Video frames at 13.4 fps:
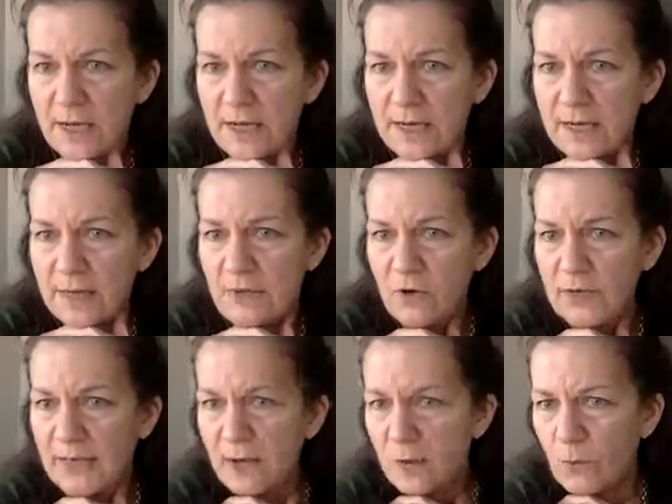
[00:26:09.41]

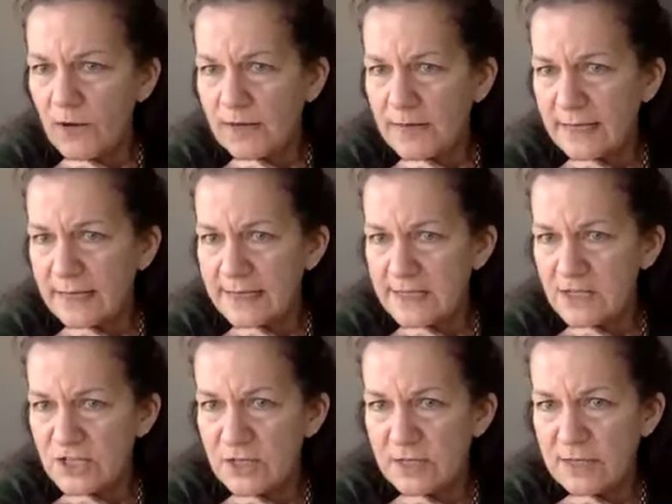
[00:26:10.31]
Where can I
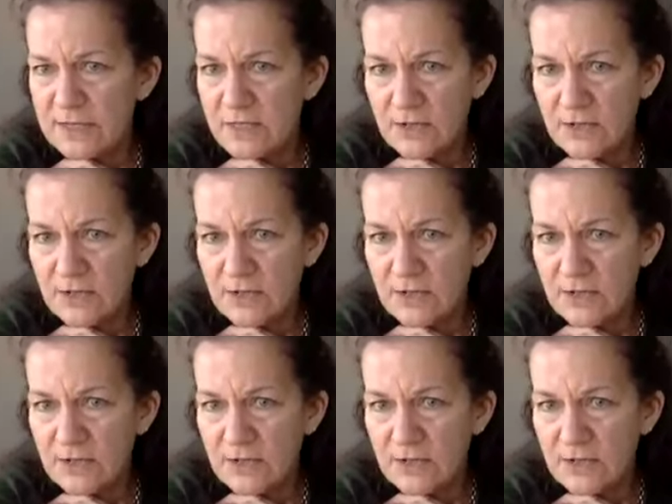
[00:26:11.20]
get this